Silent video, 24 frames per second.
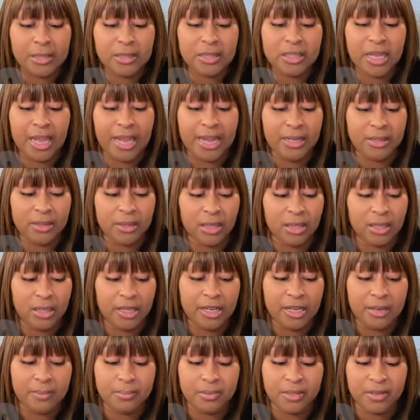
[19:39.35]
take the
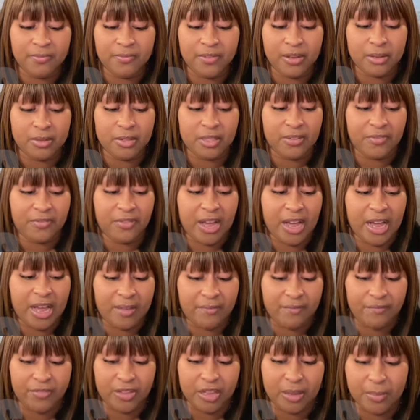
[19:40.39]
leap,
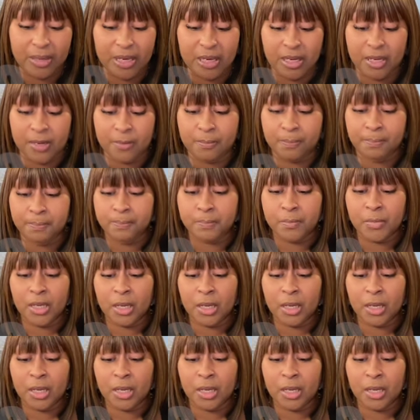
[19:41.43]
divine feminine.